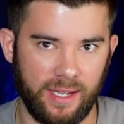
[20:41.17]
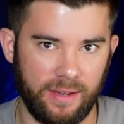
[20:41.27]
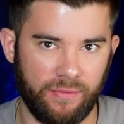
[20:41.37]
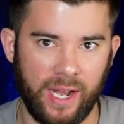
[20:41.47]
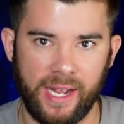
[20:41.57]

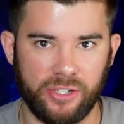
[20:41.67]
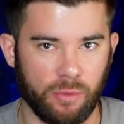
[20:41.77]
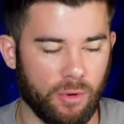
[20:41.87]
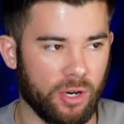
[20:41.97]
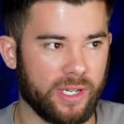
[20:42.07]
in financial
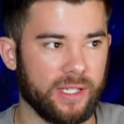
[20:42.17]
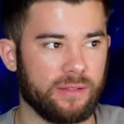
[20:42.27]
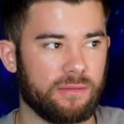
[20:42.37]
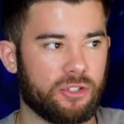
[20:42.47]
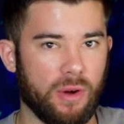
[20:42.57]

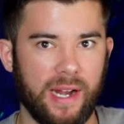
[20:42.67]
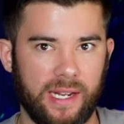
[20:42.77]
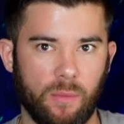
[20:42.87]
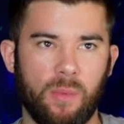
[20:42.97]
market trading,